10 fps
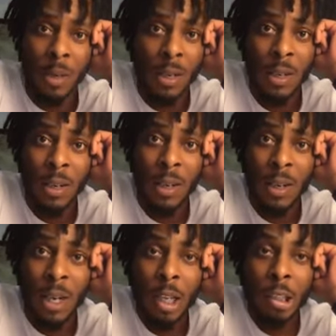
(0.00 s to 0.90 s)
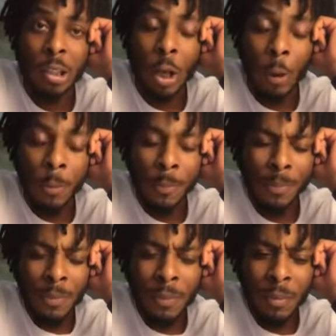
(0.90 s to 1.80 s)
me. So
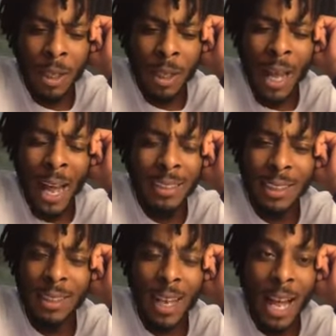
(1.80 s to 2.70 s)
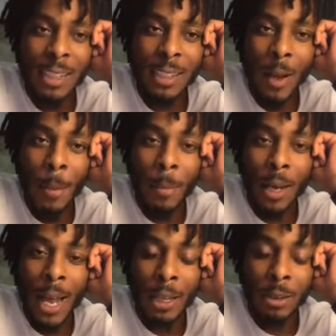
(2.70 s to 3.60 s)
I'm
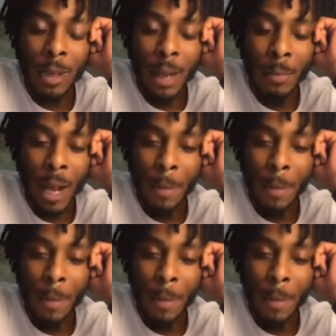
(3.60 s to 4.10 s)
glad you gave me the